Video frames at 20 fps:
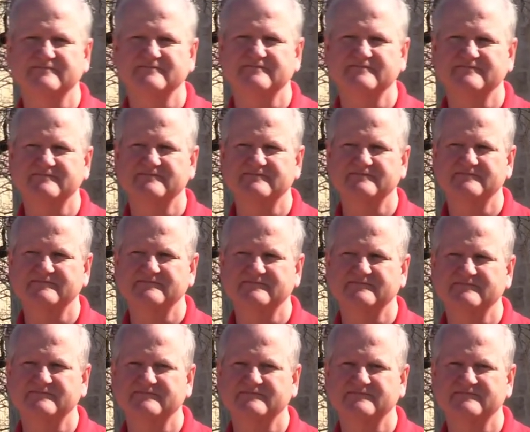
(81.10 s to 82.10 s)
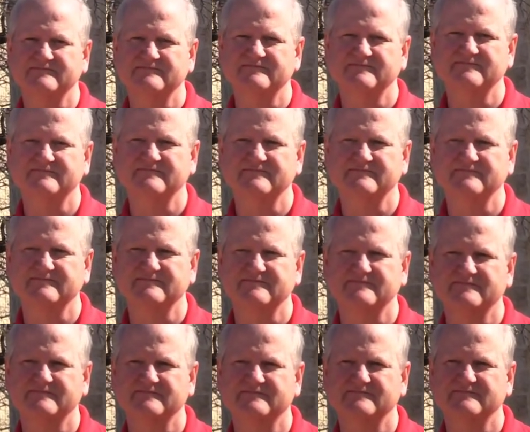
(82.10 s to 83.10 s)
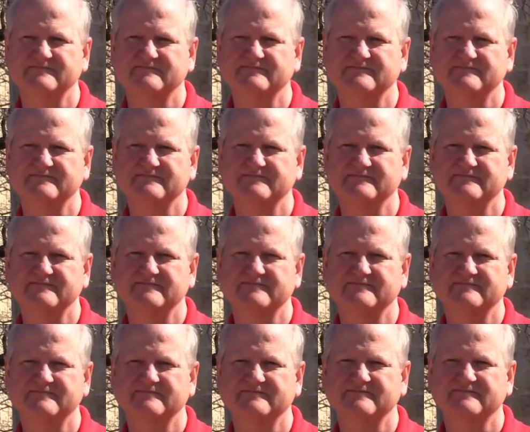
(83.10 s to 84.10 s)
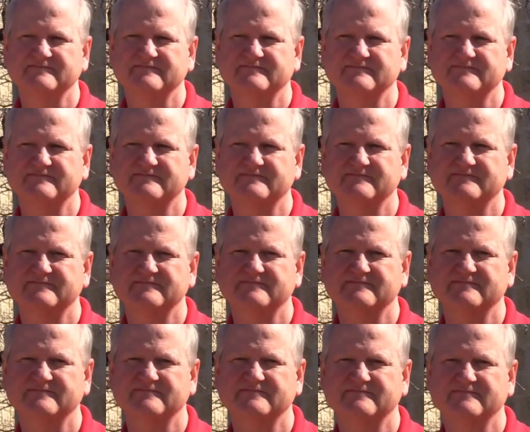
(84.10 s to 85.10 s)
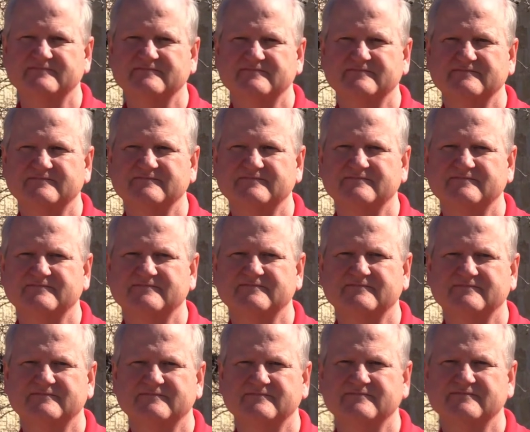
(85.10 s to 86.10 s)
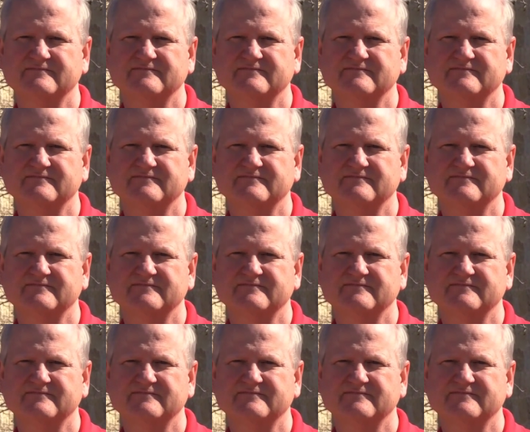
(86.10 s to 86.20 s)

The person shown says nothing.